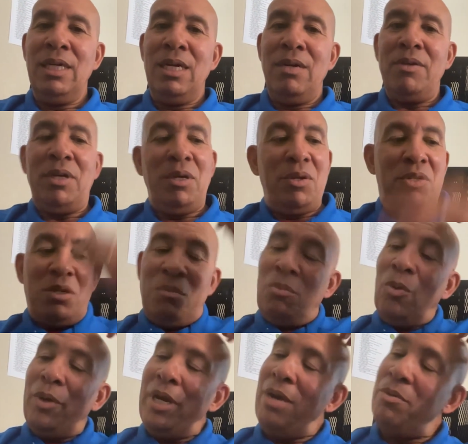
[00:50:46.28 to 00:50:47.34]
at some
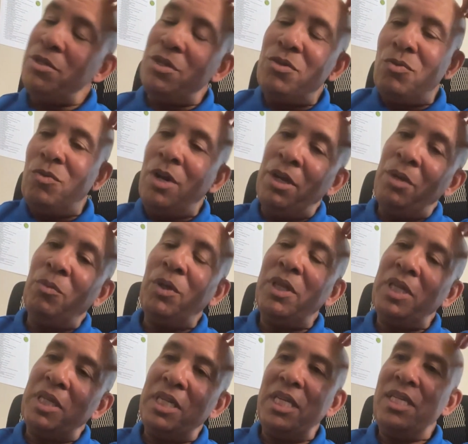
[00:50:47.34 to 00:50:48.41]
point I was just running with the
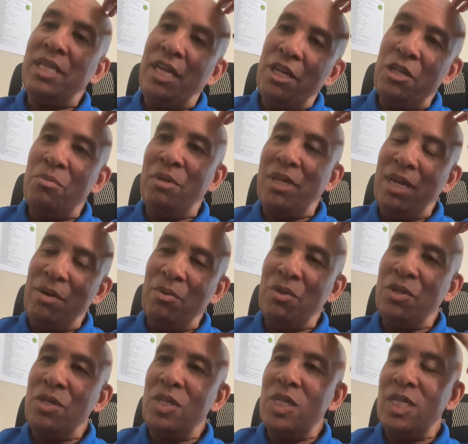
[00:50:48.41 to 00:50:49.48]
details. But that
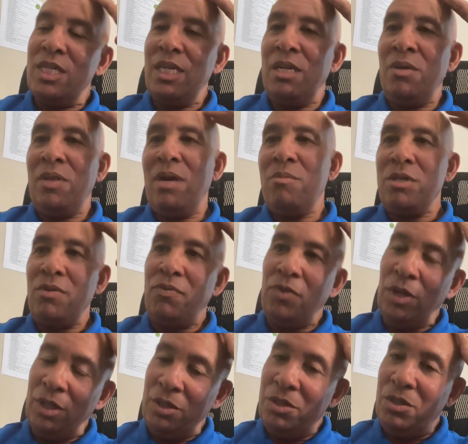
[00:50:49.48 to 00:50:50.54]
was a
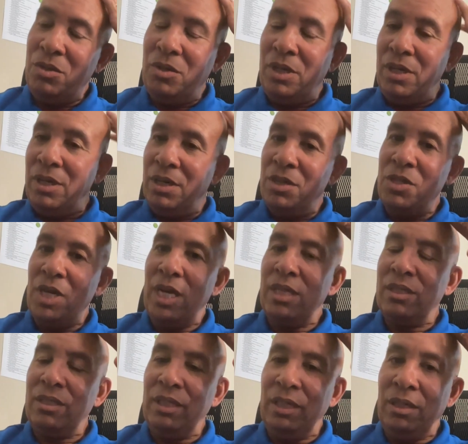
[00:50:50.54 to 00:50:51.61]
fun 2 years. I
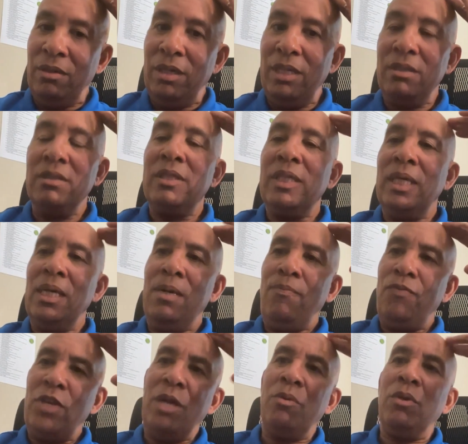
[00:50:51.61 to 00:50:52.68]

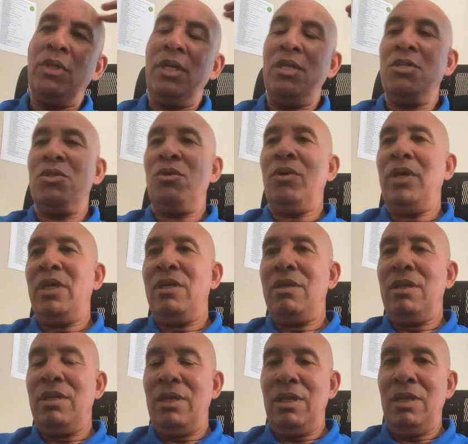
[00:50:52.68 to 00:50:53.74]
really enjoyed
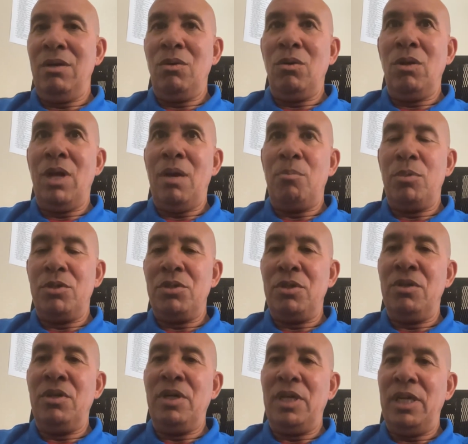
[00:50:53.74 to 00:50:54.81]
the whole
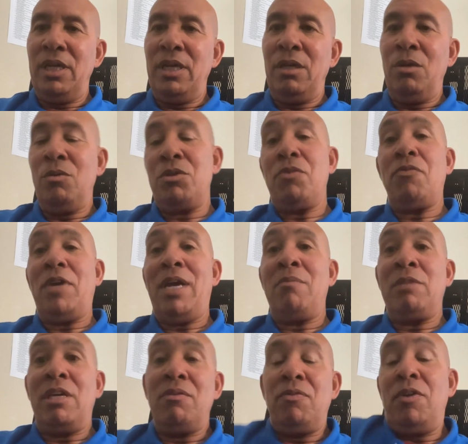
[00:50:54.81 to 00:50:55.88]
opportunity. It was a
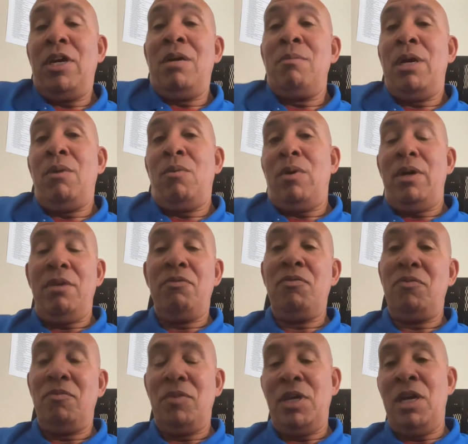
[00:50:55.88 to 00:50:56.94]
family affair. My wife
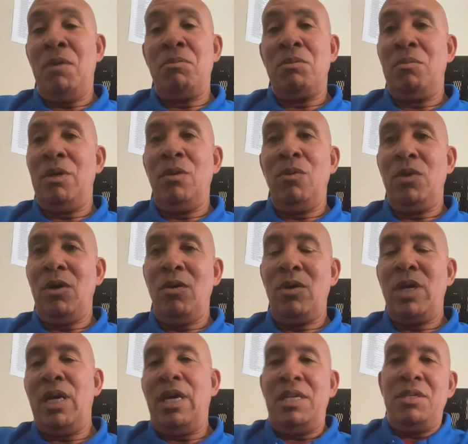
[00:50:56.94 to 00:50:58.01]
helped me with all
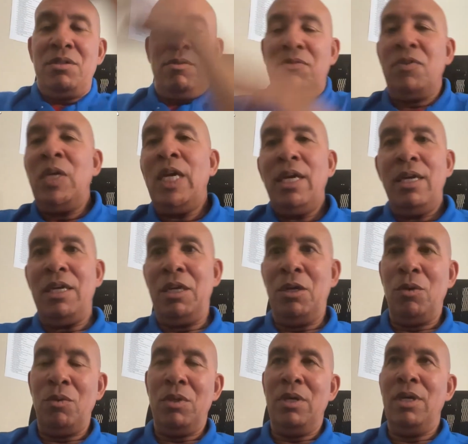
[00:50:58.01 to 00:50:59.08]
kinds of,
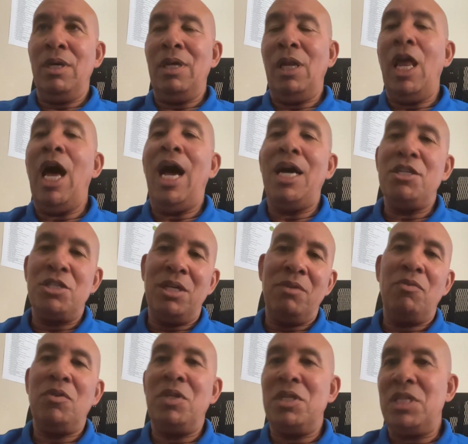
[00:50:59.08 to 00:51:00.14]
the lodging
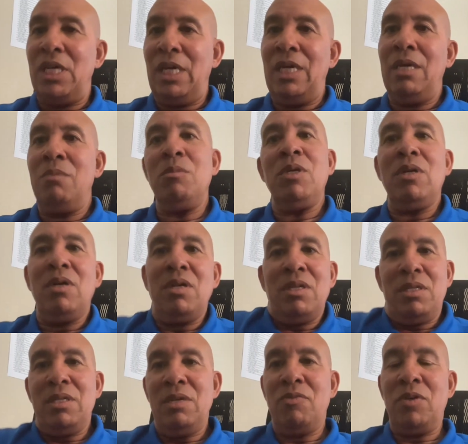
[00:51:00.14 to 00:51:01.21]
for the team and all
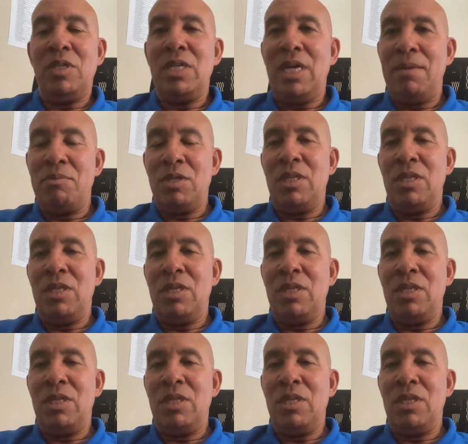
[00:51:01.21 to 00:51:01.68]
different types of